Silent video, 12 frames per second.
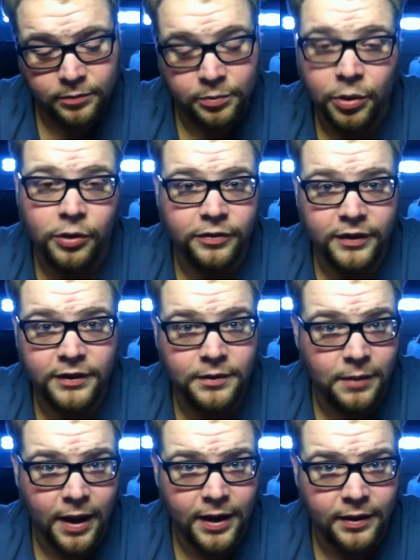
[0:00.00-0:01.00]
perfect in
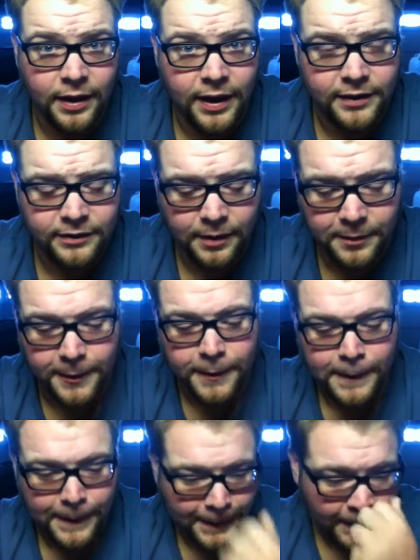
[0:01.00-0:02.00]
my eyes. I mean,
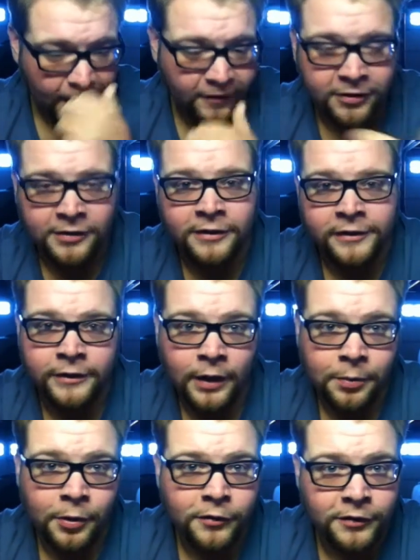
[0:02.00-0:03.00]
obviously it's
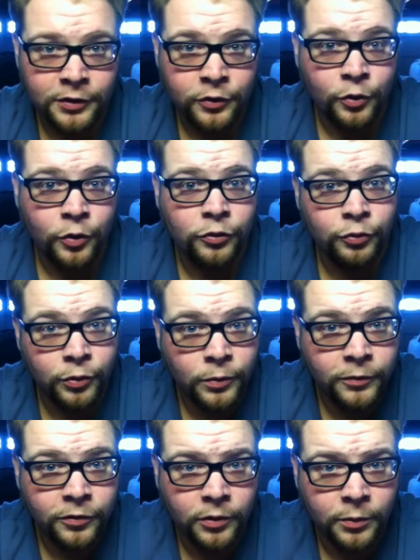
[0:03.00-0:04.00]
not perfect. There's always
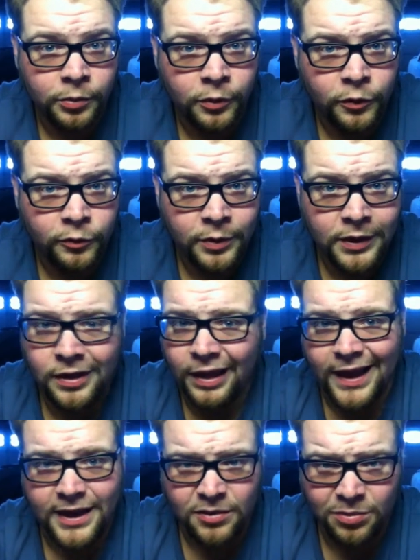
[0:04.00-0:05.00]
room for improvement.
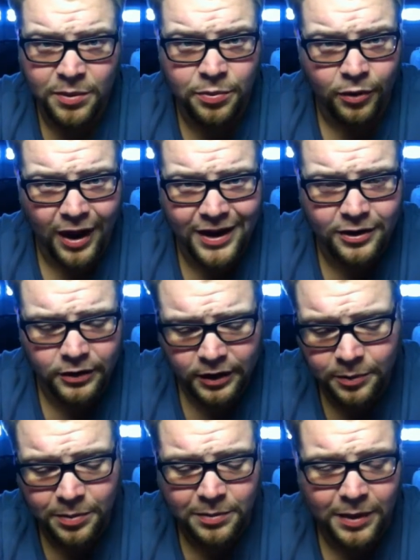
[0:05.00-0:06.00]
Light could be brighter. It
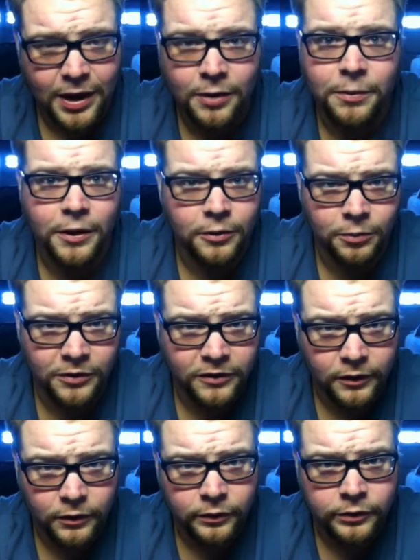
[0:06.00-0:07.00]
could be made of better
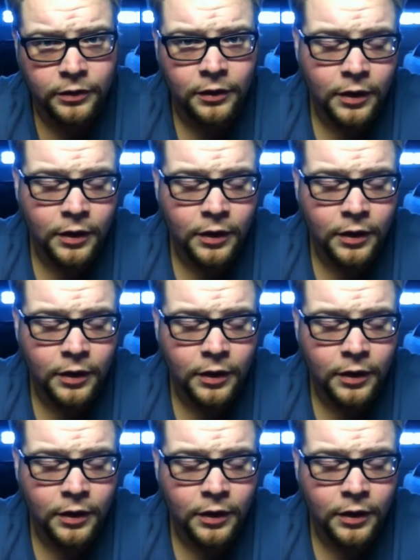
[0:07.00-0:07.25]
materials.